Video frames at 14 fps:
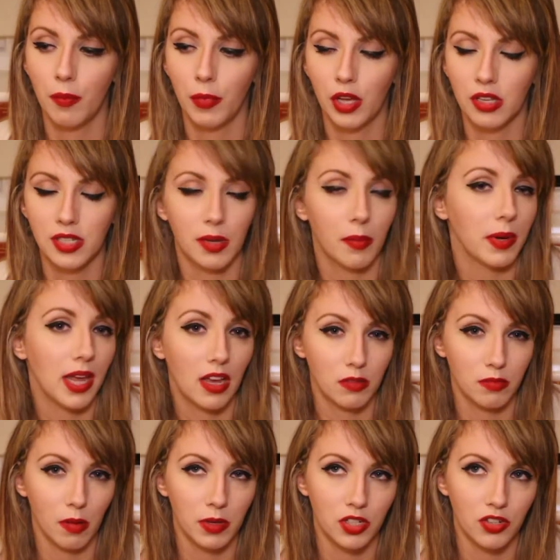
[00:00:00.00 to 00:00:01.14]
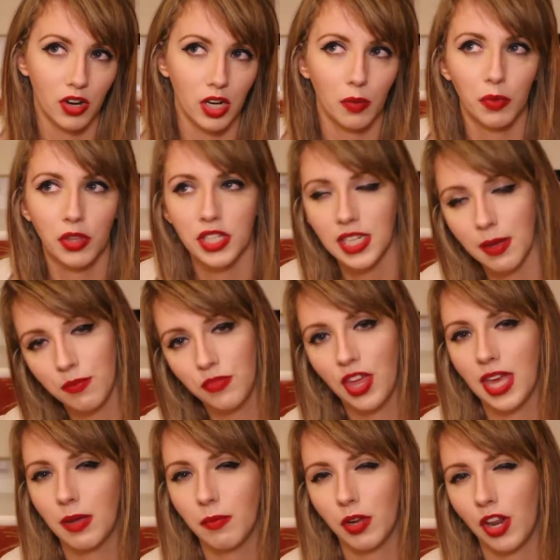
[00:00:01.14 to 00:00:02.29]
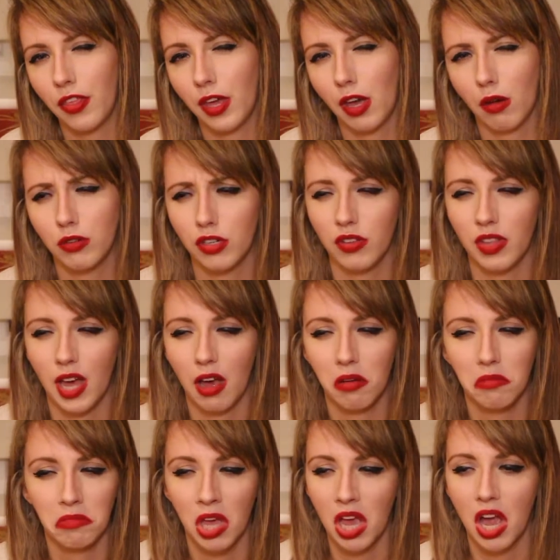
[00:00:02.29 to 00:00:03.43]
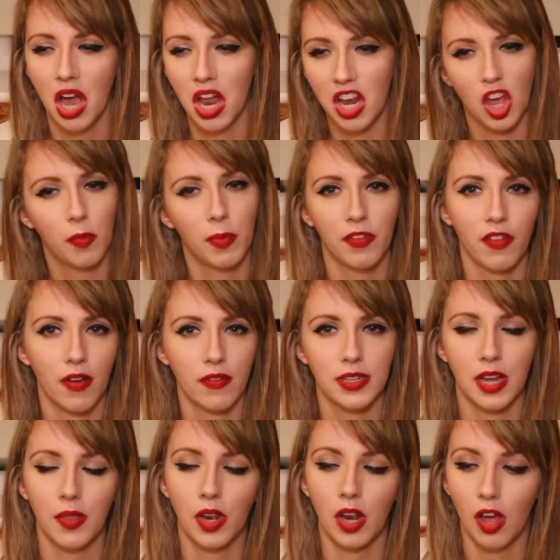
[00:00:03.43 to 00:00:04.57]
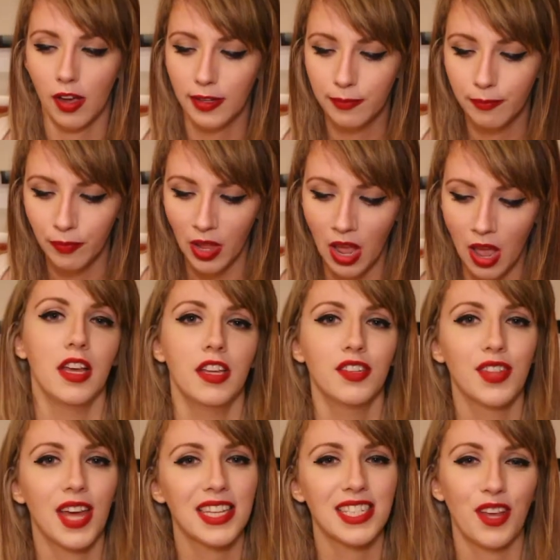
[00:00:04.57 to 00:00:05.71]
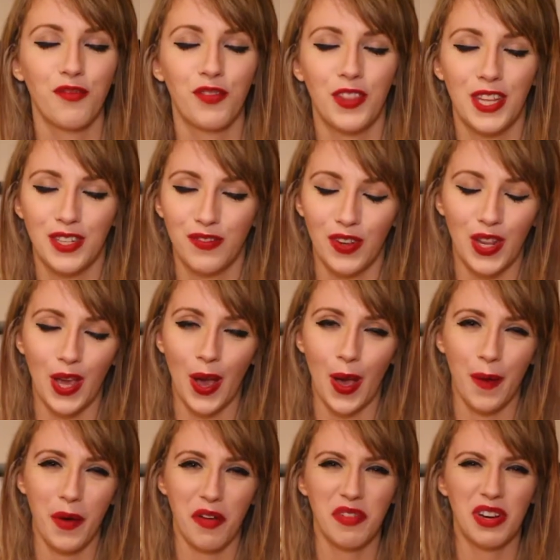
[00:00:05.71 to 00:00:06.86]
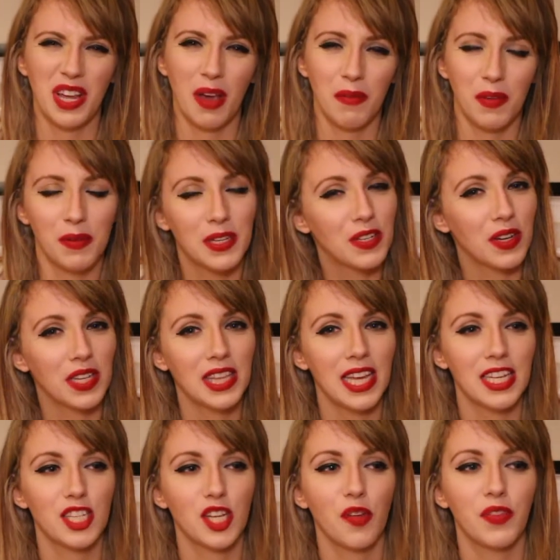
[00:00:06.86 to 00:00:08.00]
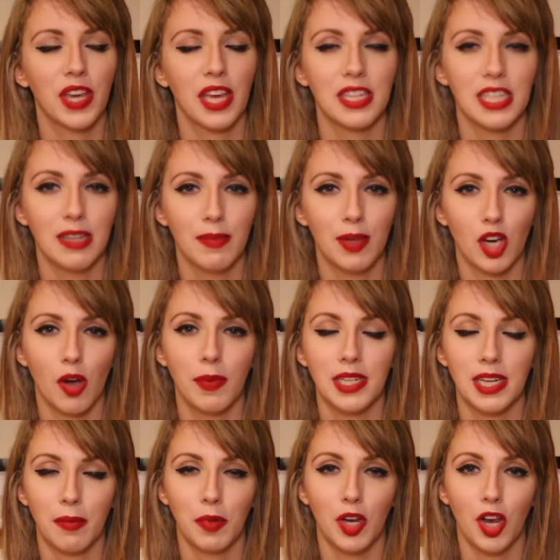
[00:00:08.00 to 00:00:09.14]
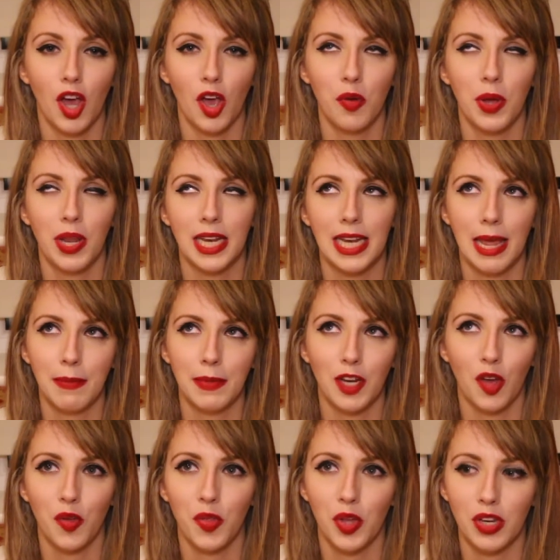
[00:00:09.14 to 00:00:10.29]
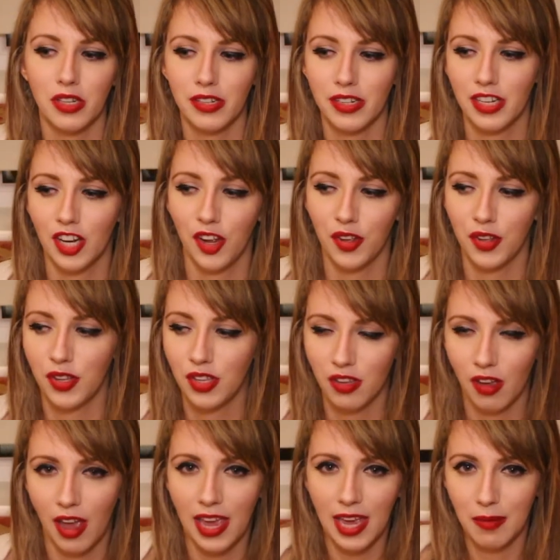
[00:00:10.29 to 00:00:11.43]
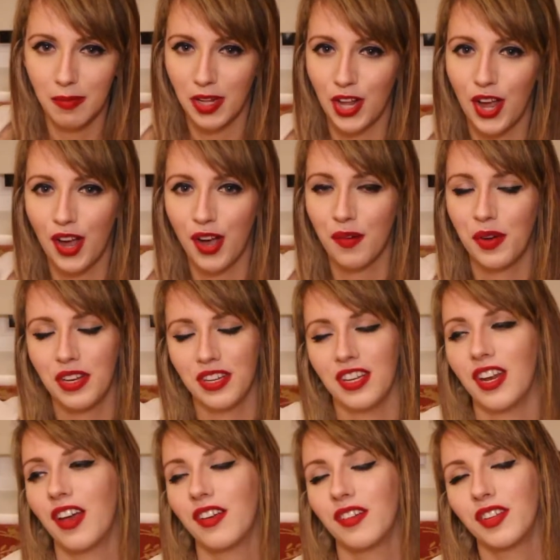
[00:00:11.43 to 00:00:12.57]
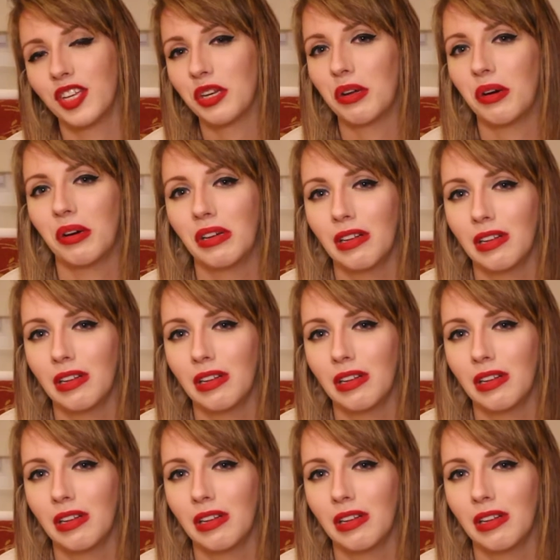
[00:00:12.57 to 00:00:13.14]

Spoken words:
because somebody else might be struggling with the same thing, but I think I'll do that a little bit further down the line. So that's it for this video. I really hope you enjoyed this. Don't forget to leave me a comment down below and let me know that, you know, you hear me, girl, and you know,